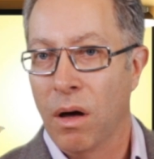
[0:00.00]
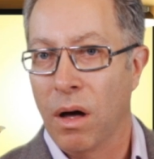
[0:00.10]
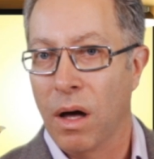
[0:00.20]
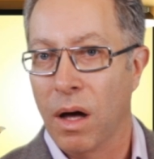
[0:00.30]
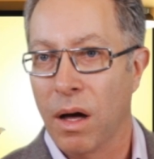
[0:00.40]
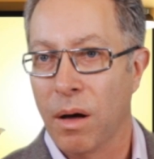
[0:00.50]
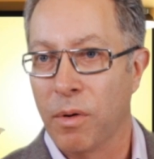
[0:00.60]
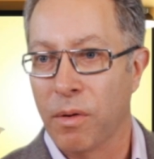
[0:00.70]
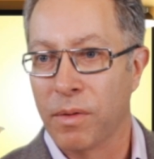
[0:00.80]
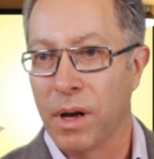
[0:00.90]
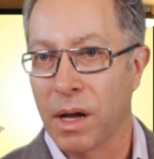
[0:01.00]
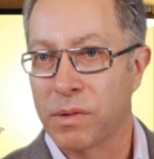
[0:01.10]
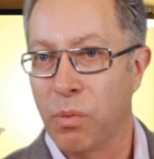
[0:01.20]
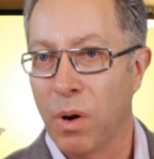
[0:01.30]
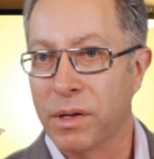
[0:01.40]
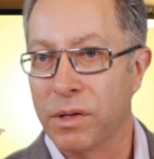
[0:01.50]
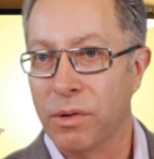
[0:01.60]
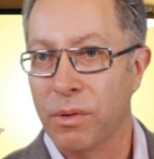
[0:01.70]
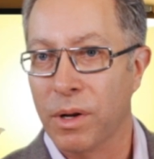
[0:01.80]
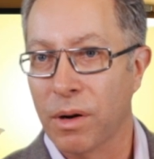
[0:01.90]
Over the next 1 to
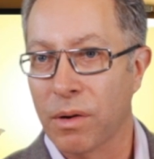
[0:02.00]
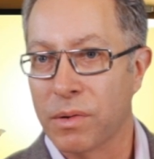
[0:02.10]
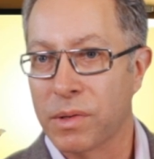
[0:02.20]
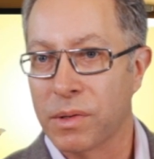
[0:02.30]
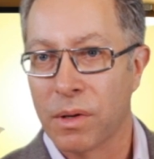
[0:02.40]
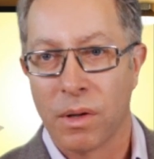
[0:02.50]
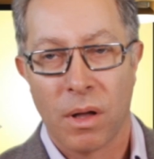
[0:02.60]
2 years,